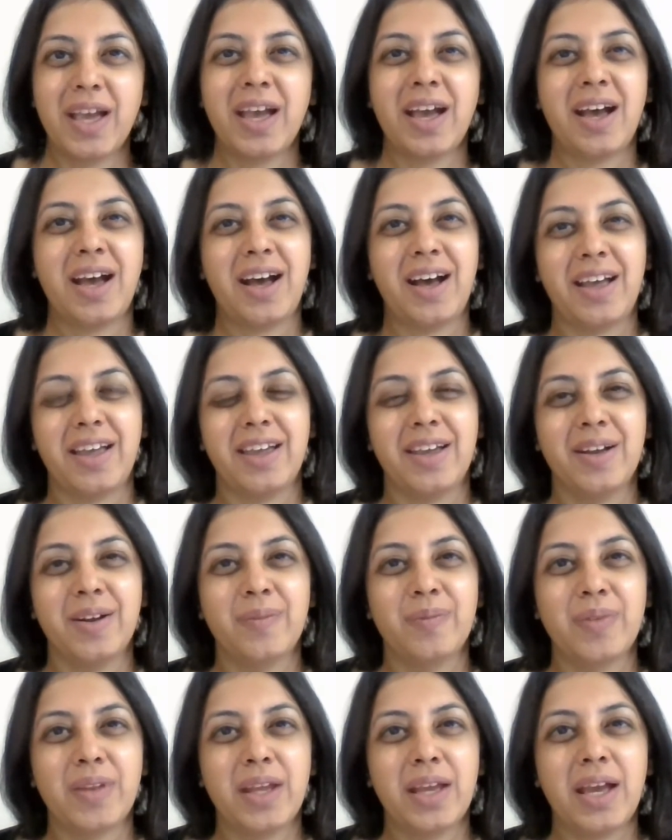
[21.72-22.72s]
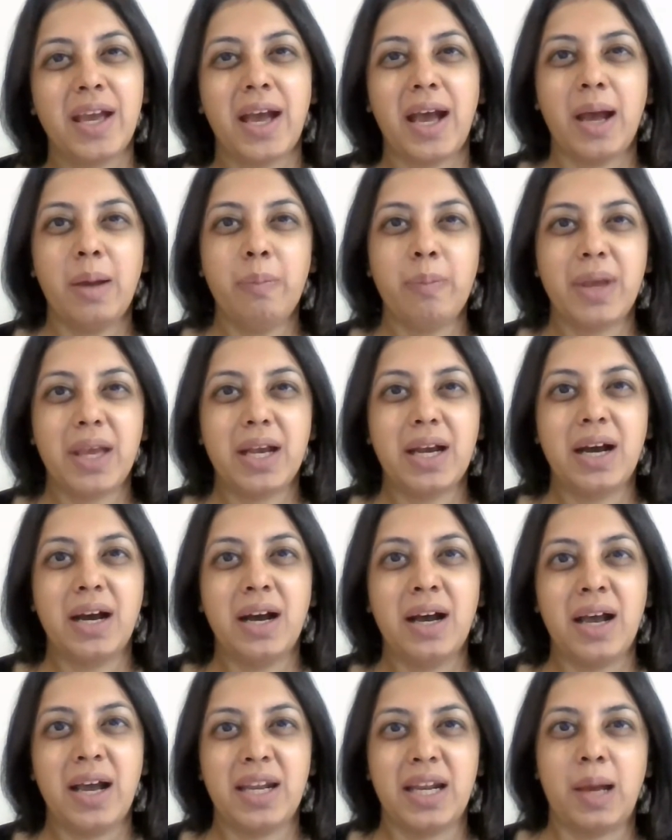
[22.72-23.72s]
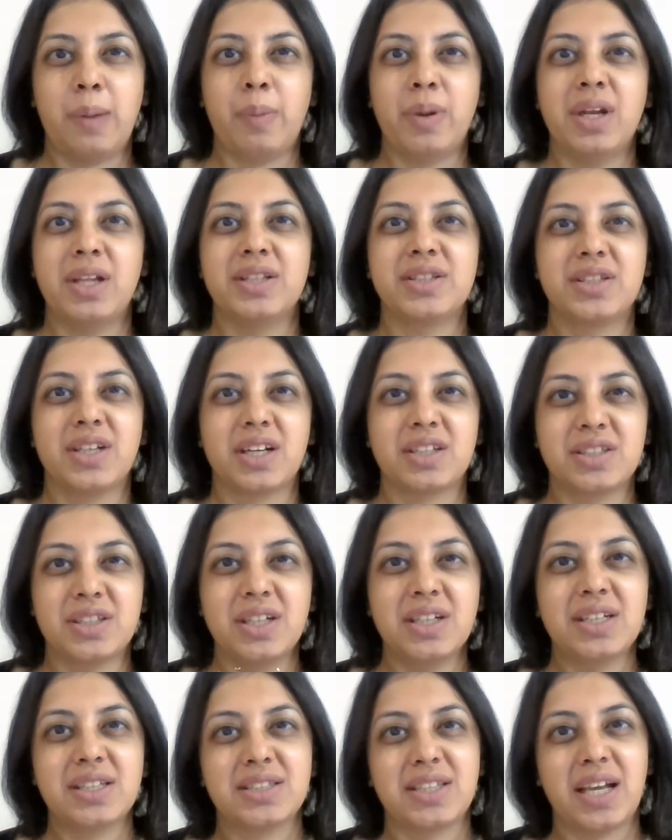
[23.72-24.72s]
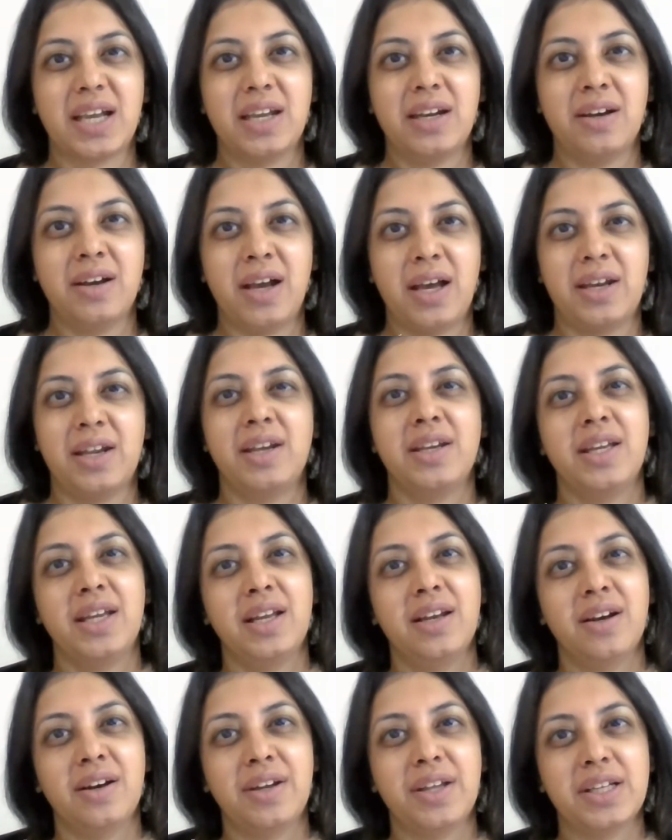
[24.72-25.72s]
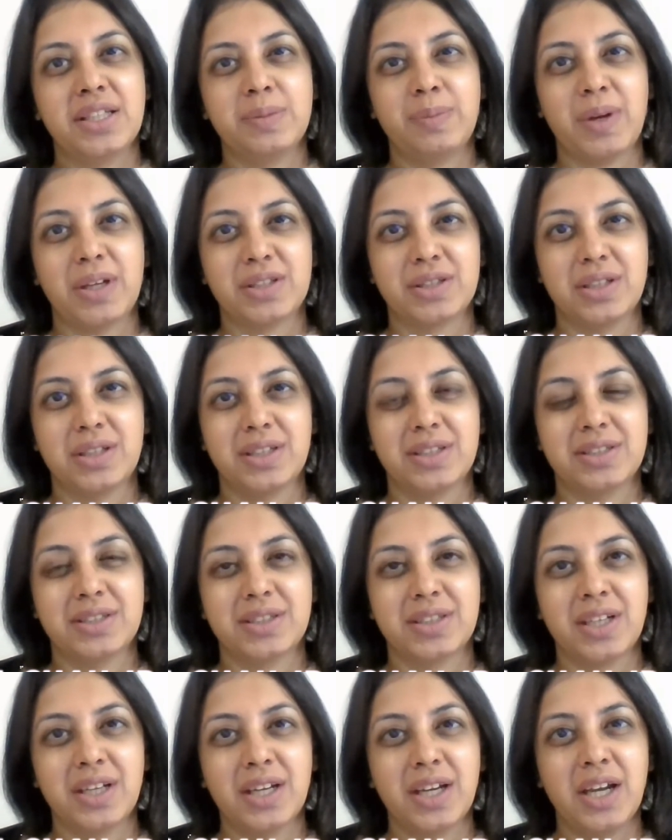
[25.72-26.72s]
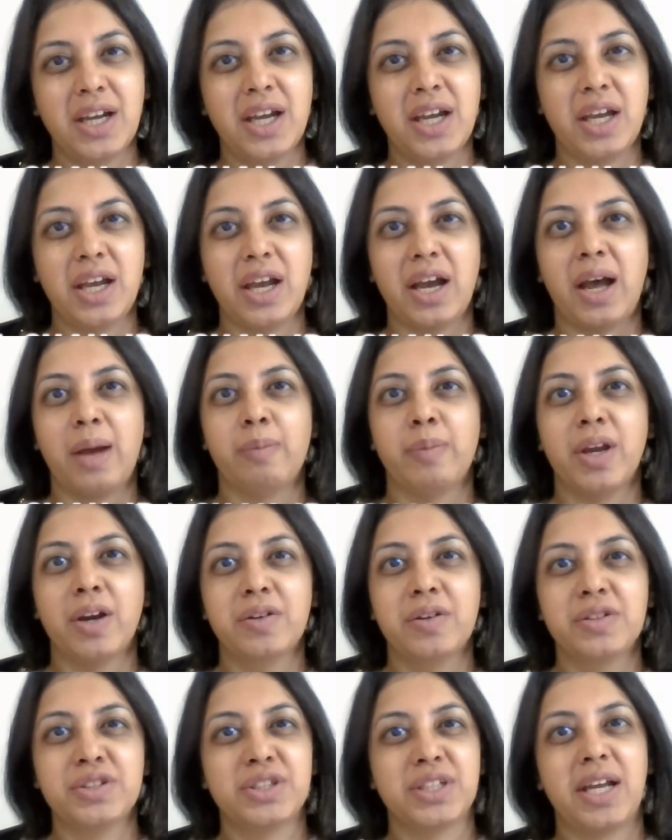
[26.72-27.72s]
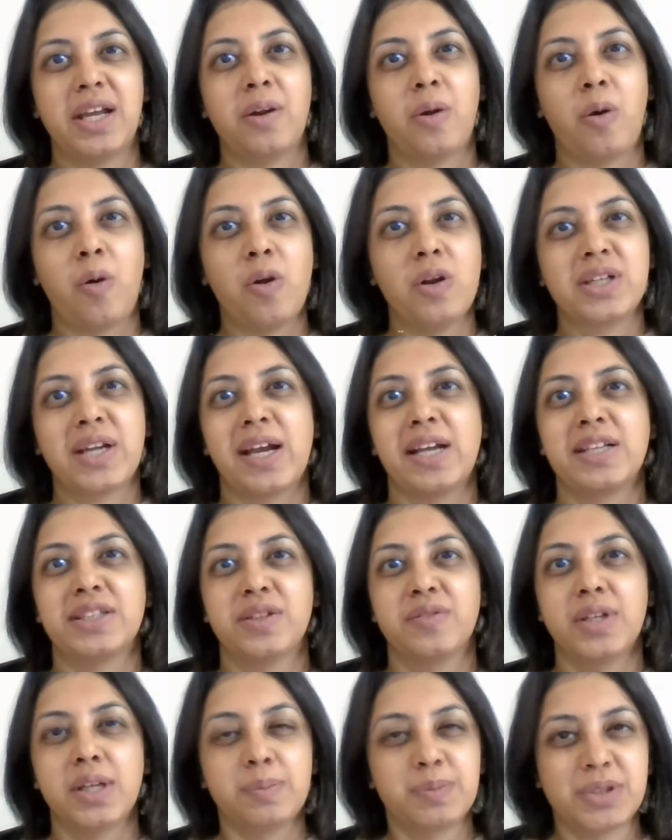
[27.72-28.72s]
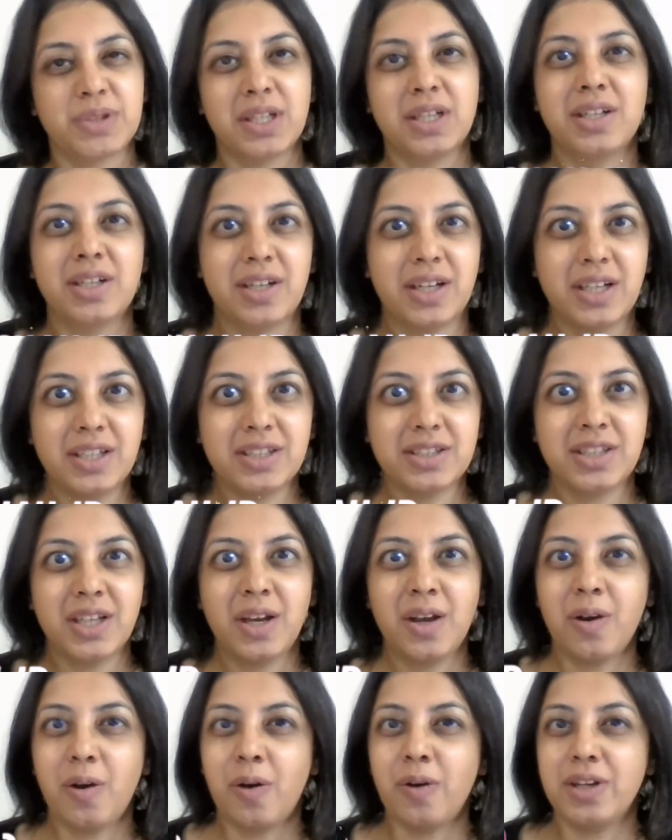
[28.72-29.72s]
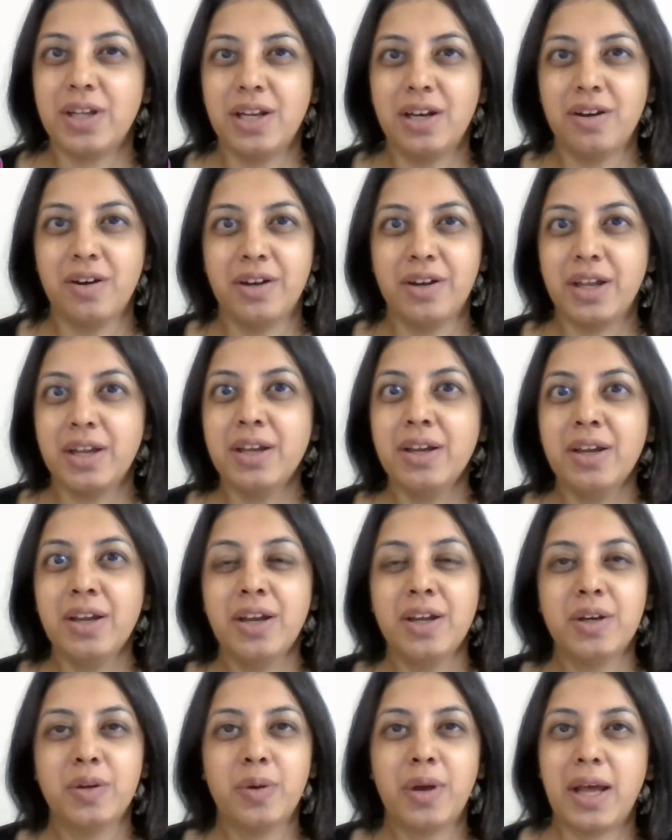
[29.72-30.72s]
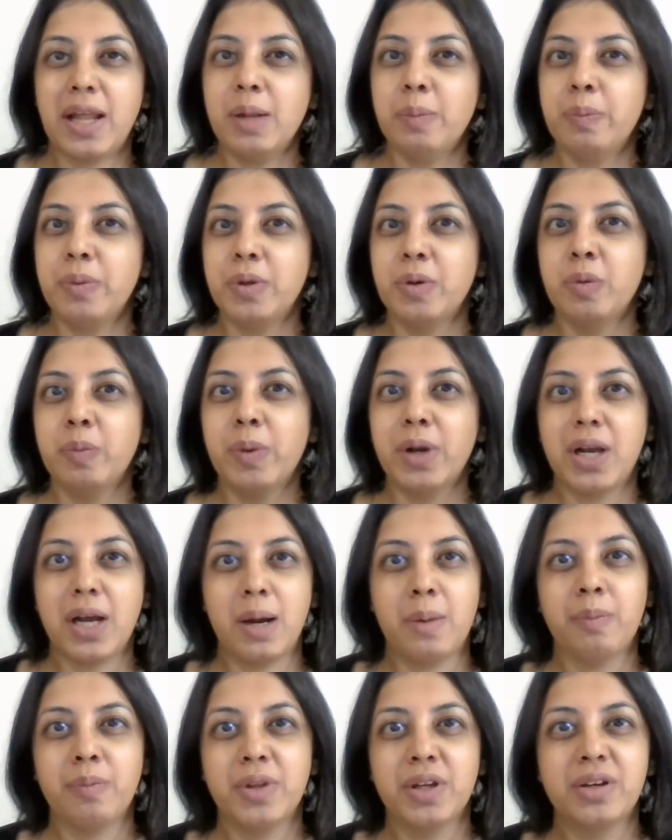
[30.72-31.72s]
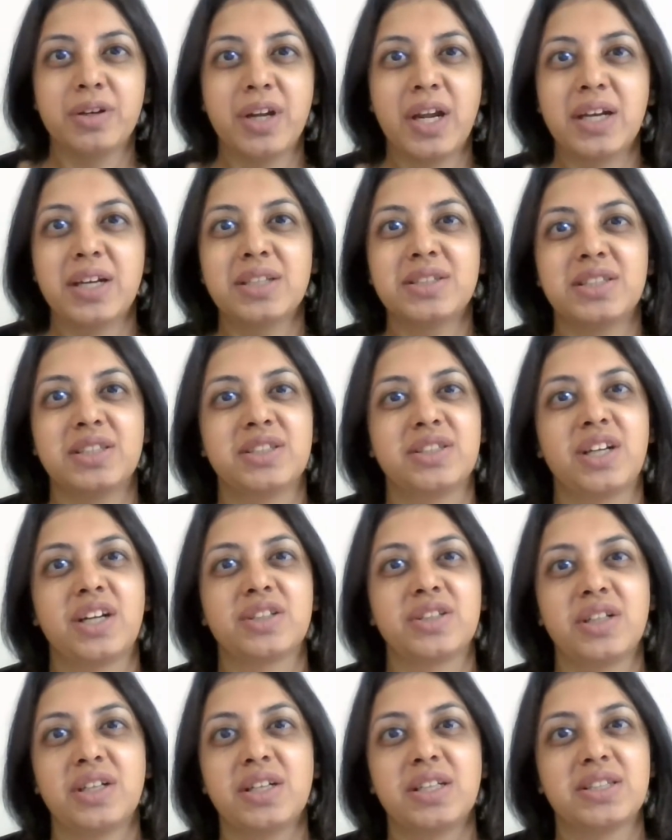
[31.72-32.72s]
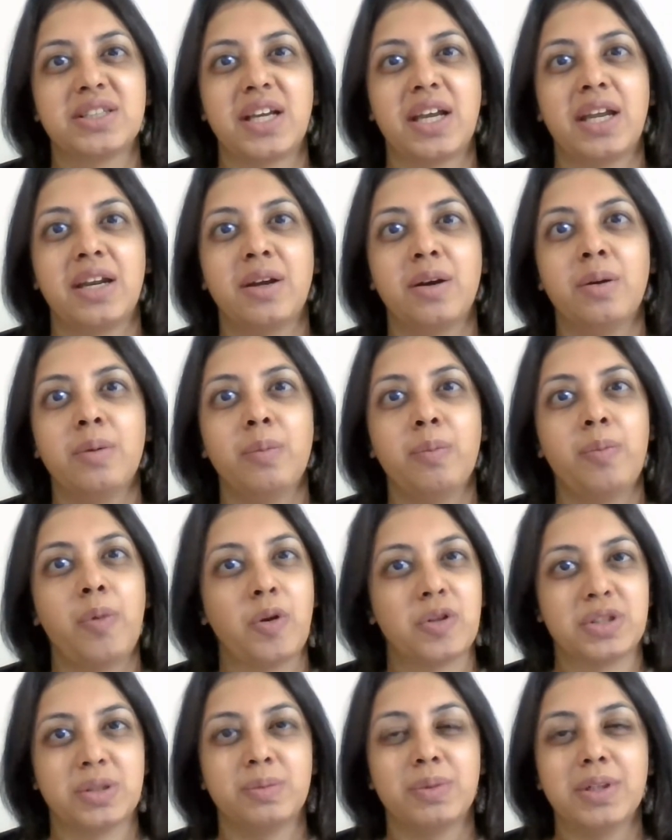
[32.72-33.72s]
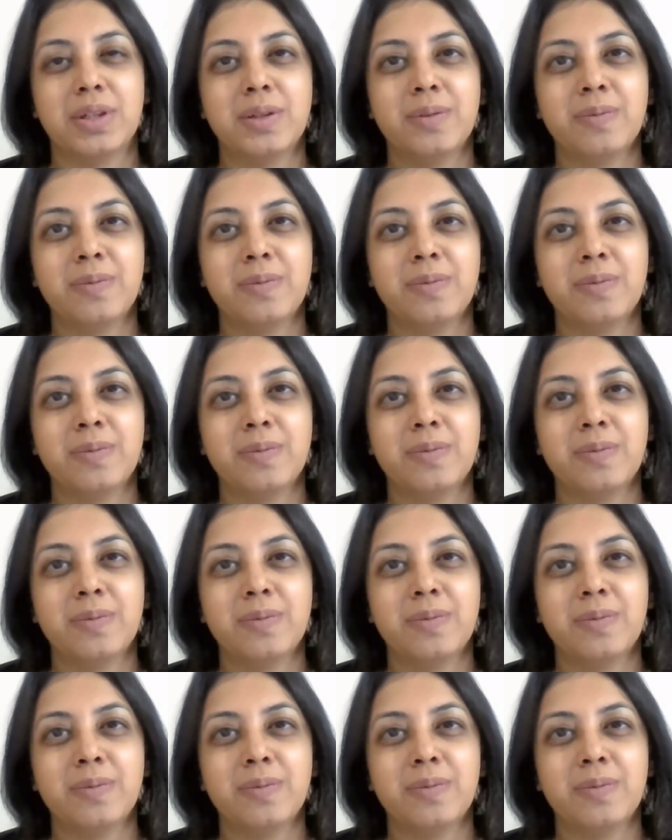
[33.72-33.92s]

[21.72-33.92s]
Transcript: Hi, I'm Meghaa, and I'm an instructional designer and an e-learning specialist. I'm here to share all kinds of tips and tricks on e-learning to help you become the greatest instructional designer possible.